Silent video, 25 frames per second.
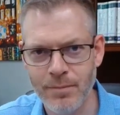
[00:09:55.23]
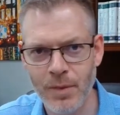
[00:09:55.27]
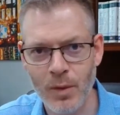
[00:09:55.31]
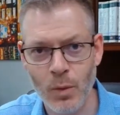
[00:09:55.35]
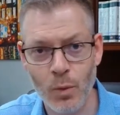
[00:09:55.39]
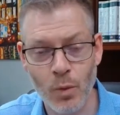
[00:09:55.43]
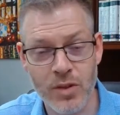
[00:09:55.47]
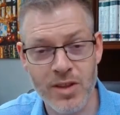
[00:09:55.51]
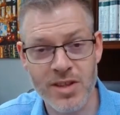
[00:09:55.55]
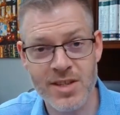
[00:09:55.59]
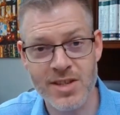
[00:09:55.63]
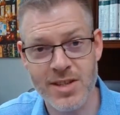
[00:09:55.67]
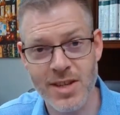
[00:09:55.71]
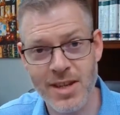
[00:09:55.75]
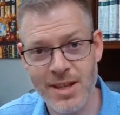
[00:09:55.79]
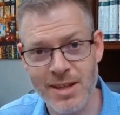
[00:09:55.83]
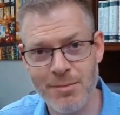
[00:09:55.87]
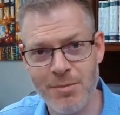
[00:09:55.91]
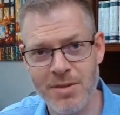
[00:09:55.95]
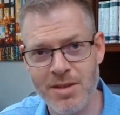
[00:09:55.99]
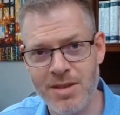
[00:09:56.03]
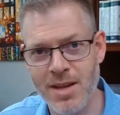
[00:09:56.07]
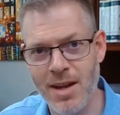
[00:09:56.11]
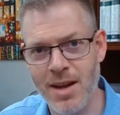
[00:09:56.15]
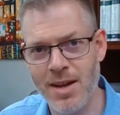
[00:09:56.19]
Well, the
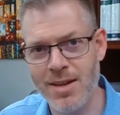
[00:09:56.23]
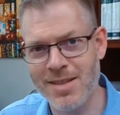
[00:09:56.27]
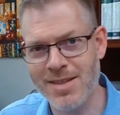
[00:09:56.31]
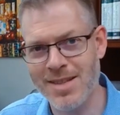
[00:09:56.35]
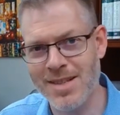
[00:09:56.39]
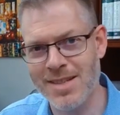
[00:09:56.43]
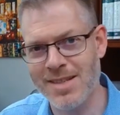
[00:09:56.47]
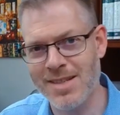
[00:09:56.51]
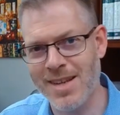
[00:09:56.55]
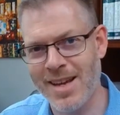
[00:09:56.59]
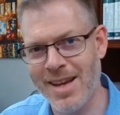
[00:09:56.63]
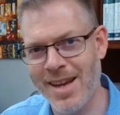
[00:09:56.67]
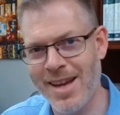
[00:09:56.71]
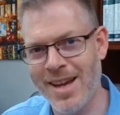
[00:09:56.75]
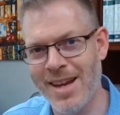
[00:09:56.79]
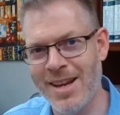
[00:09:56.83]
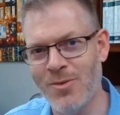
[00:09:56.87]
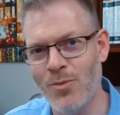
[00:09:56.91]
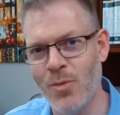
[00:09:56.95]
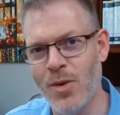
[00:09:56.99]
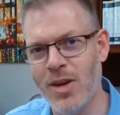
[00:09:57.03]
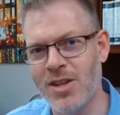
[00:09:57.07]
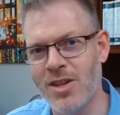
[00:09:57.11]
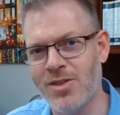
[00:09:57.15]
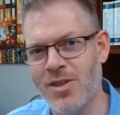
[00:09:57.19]
circumstances in
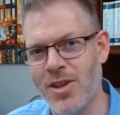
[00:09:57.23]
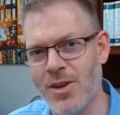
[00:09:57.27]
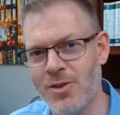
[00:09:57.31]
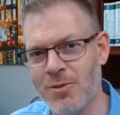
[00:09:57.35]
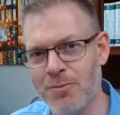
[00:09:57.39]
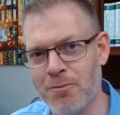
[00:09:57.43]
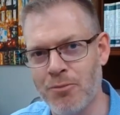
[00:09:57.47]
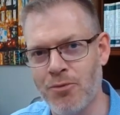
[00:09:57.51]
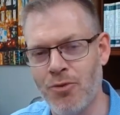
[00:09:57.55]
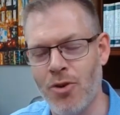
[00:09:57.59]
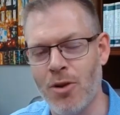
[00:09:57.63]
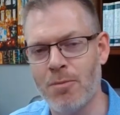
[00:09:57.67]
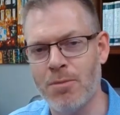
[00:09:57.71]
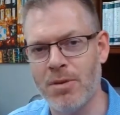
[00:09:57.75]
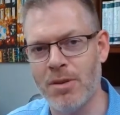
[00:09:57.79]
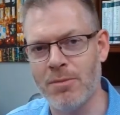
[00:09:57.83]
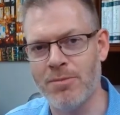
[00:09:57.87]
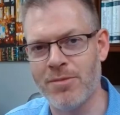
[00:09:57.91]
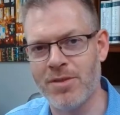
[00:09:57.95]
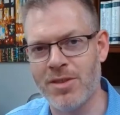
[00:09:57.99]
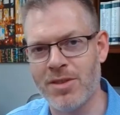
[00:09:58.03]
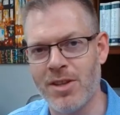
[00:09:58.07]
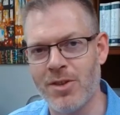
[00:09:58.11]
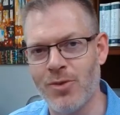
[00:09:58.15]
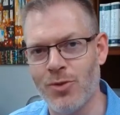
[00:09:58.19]
which those
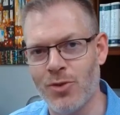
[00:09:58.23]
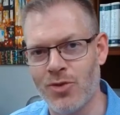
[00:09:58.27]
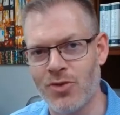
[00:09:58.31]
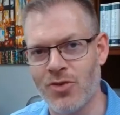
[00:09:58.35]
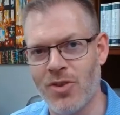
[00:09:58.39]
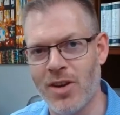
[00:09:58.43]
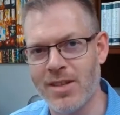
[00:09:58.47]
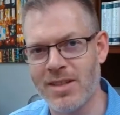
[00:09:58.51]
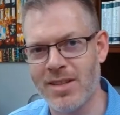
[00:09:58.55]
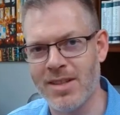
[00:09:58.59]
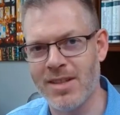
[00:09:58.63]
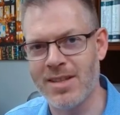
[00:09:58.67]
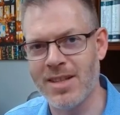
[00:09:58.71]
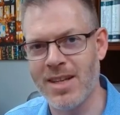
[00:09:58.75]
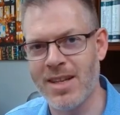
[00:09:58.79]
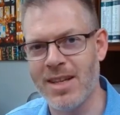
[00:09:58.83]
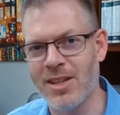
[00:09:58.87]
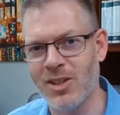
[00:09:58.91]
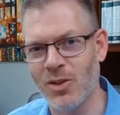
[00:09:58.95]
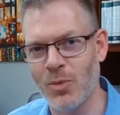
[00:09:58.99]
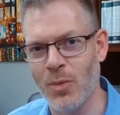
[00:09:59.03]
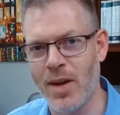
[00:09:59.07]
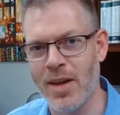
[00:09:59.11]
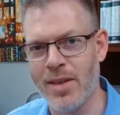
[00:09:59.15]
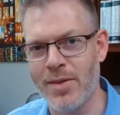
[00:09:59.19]
problems that you're trying to deal
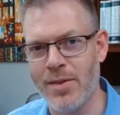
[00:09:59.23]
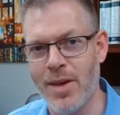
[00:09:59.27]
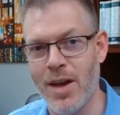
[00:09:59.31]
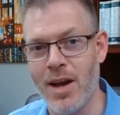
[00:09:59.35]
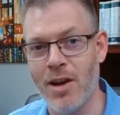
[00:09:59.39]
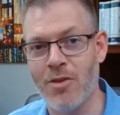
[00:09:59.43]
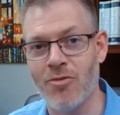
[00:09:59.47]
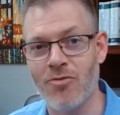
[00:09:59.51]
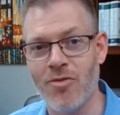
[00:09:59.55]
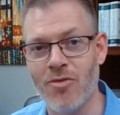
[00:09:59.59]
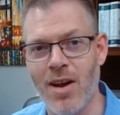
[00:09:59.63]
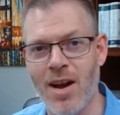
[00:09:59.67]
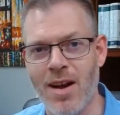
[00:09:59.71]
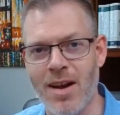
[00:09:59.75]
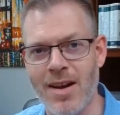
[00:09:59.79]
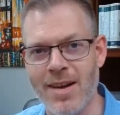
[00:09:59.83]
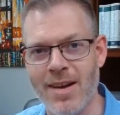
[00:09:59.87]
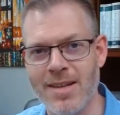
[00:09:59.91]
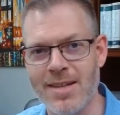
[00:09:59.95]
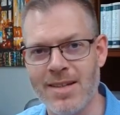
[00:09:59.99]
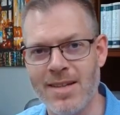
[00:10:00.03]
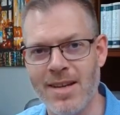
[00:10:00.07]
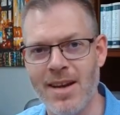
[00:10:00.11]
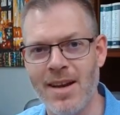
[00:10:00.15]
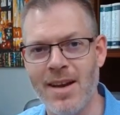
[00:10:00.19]
with
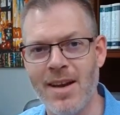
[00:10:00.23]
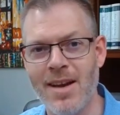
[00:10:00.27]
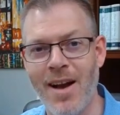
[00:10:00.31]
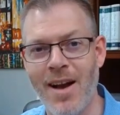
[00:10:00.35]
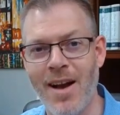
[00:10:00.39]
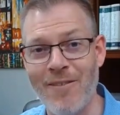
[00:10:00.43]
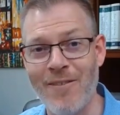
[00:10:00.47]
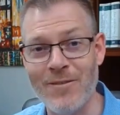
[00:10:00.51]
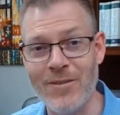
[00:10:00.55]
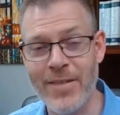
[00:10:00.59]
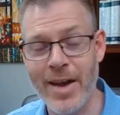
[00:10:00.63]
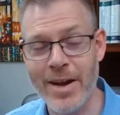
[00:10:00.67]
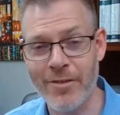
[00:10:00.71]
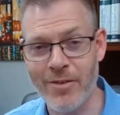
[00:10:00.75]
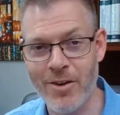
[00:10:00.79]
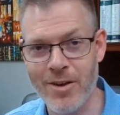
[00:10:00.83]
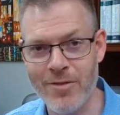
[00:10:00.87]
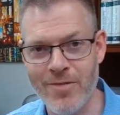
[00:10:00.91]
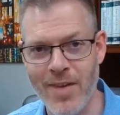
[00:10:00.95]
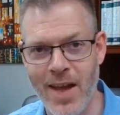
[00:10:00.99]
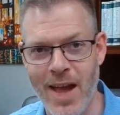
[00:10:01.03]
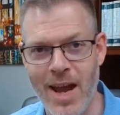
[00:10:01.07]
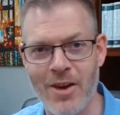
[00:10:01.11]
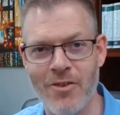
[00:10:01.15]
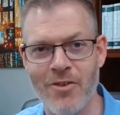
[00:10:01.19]
arise are very
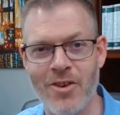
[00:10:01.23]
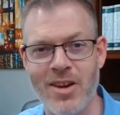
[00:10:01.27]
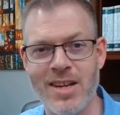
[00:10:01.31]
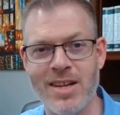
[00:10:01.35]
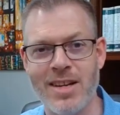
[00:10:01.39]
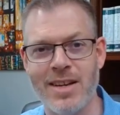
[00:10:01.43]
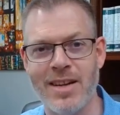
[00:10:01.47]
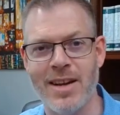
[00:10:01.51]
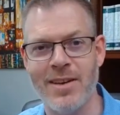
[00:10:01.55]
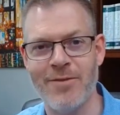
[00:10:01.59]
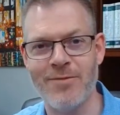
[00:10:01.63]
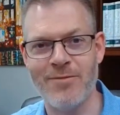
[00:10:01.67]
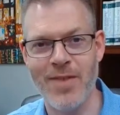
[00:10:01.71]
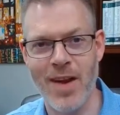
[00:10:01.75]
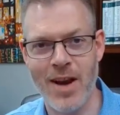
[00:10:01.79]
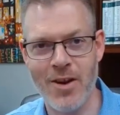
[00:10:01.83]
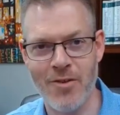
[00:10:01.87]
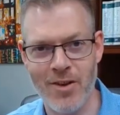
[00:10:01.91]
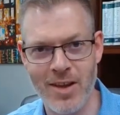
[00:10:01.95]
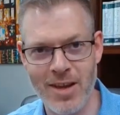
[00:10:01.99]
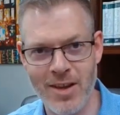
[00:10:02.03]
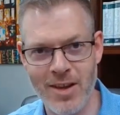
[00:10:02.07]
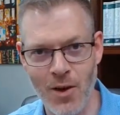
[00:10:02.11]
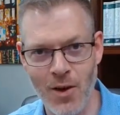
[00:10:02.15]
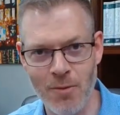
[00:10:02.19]
varied and
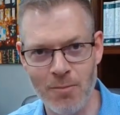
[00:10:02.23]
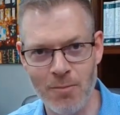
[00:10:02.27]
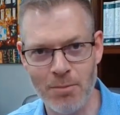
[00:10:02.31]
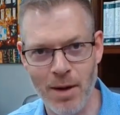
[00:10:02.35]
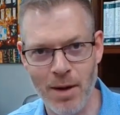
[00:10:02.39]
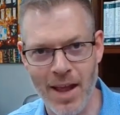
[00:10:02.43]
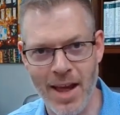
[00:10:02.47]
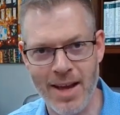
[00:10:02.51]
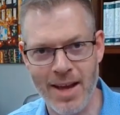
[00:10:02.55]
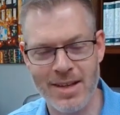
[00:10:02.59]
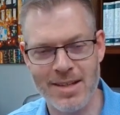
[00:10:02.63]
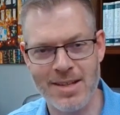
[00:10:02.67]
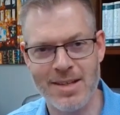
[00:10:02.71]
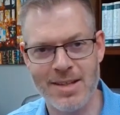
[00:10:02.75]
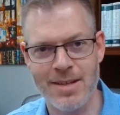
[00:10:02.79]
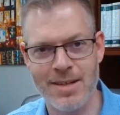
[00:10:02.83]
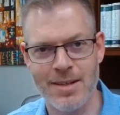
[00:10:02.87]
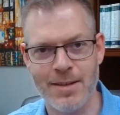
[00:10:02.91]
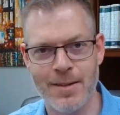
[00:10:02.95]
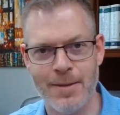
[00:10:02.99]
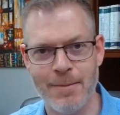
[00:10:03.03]
very complex.